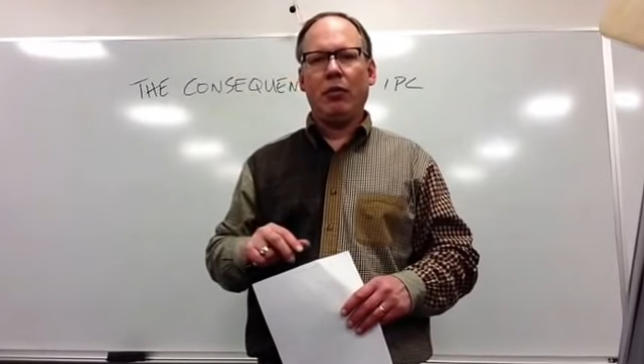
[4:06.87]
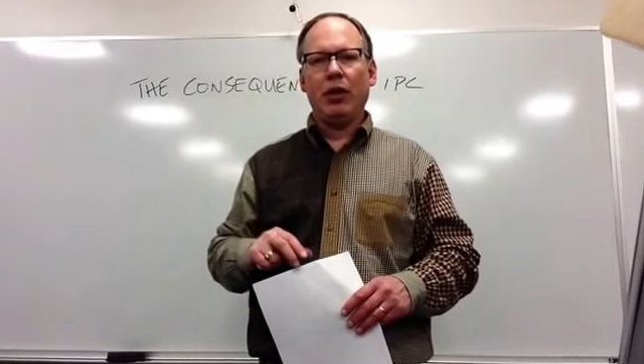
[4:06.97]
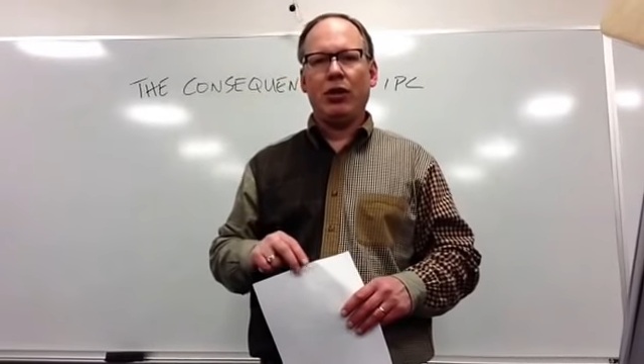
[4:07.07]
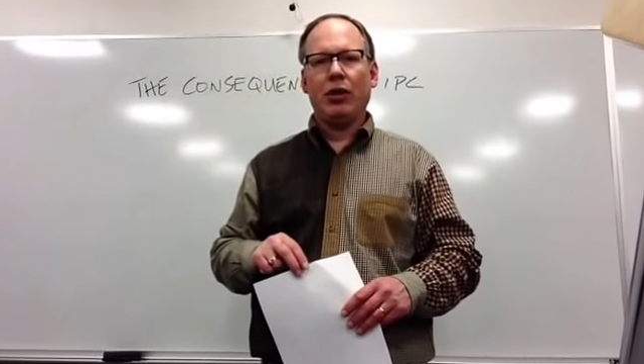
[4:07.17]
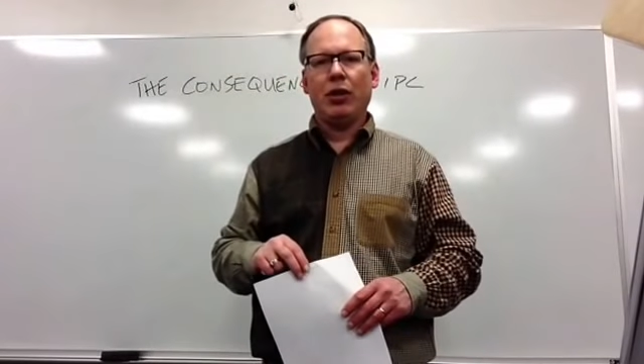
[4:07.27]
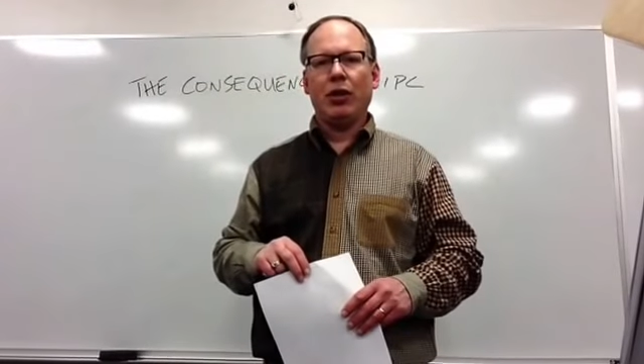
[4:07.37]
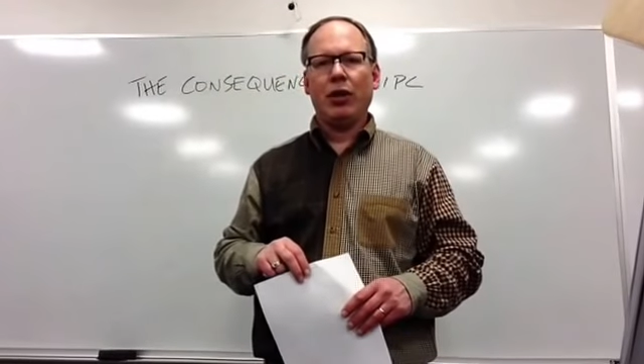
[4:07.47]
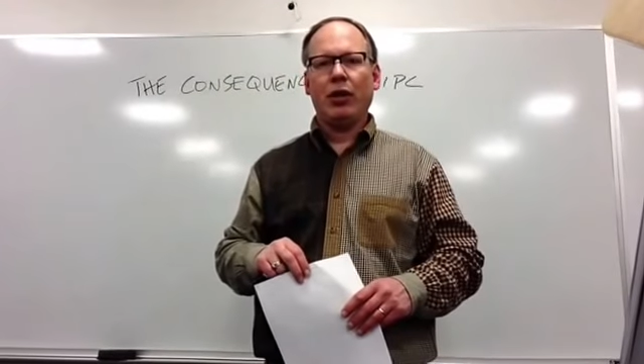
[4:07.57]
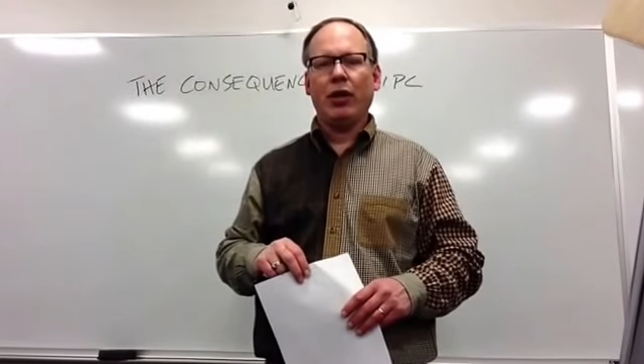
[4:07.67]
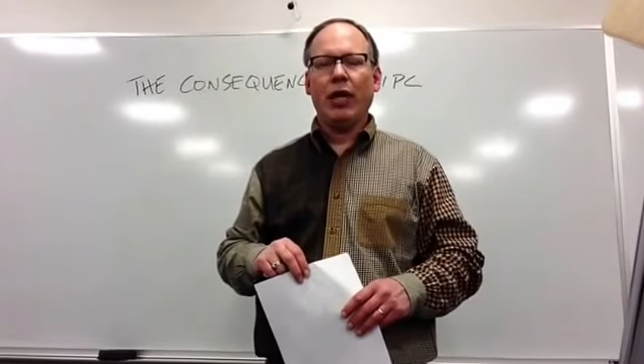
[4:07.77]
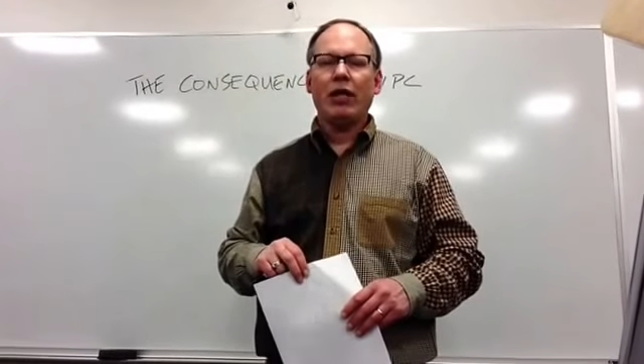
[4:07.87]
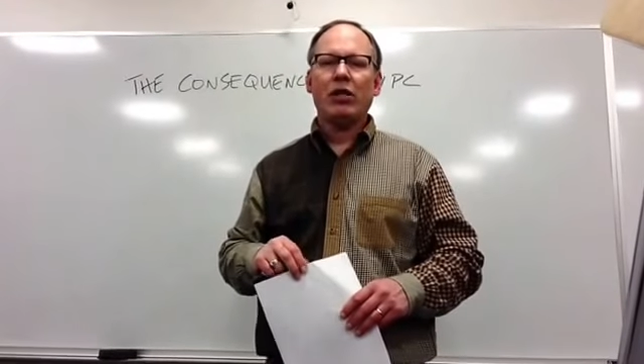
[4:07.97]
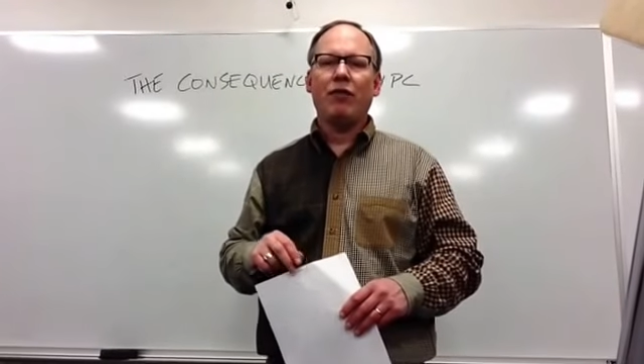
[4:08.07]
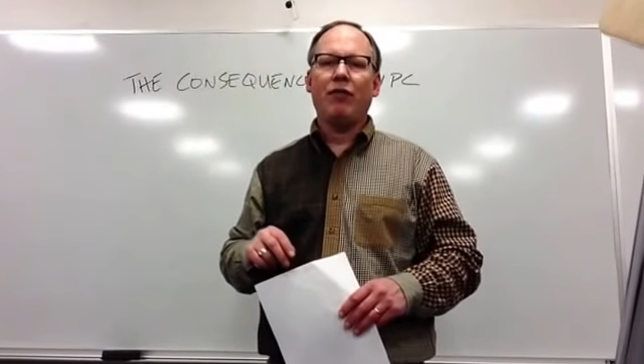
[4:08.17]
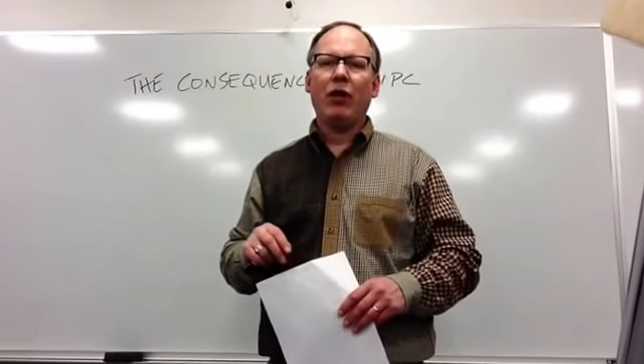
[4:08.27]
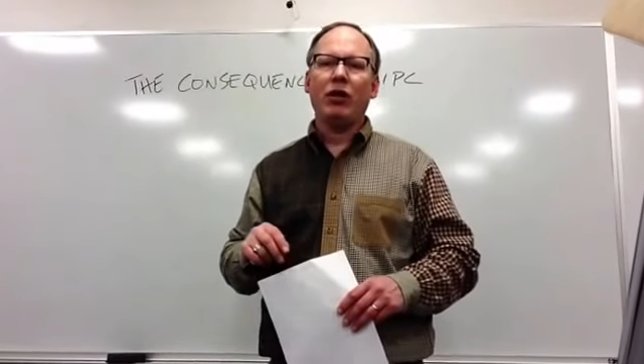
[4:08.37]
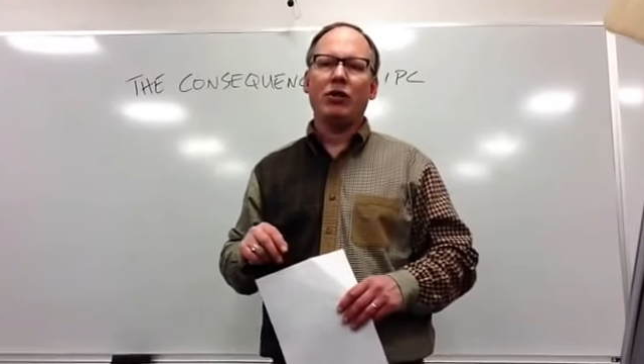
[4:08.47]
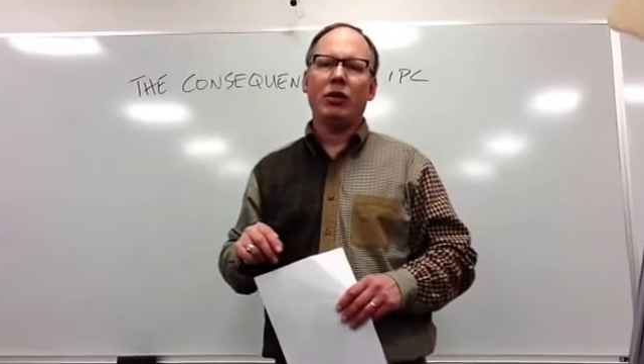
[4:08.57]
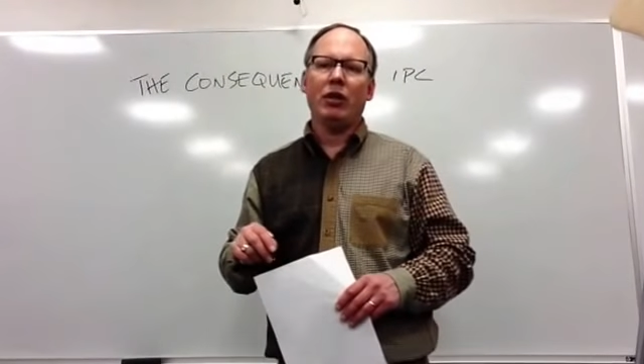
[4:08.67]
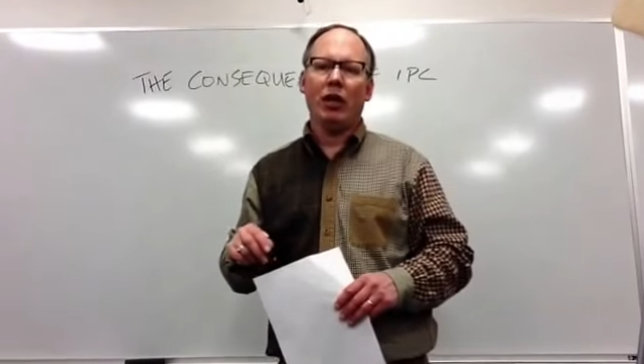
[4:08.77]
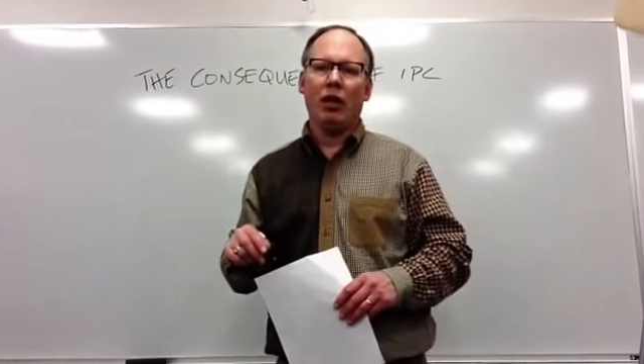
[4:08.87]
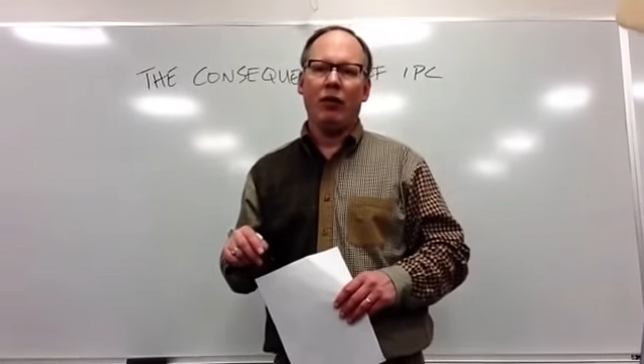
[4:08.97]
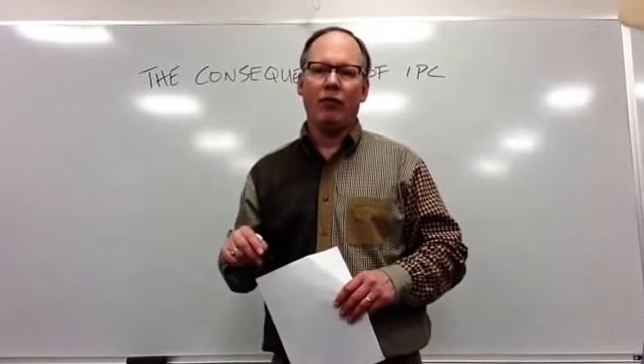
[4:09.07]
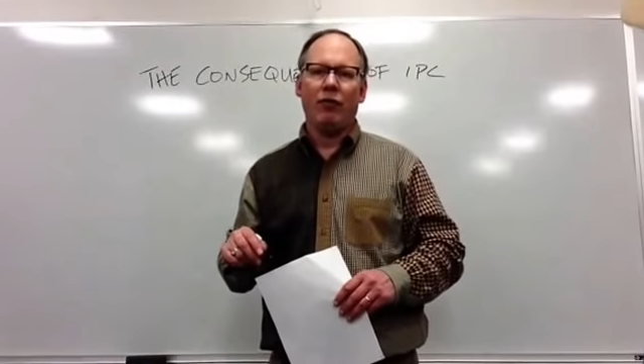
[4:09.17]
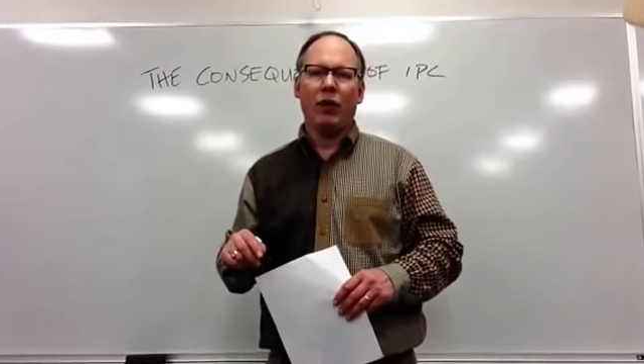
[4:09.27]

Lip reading: mention earlier, and that's the function of